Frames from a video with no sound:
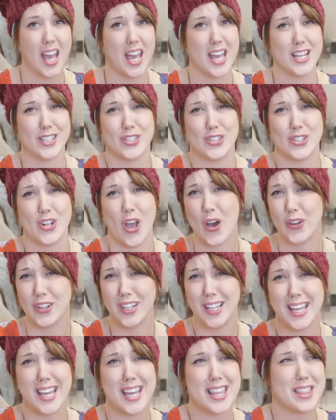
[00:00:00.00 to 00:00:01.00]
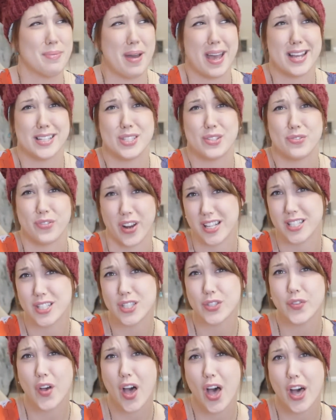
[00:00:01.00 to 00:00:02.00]
it's totally the best friend's
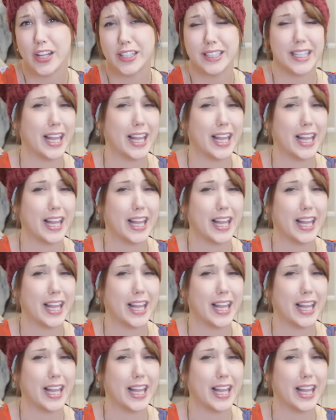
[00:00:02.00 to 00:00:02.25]
fault.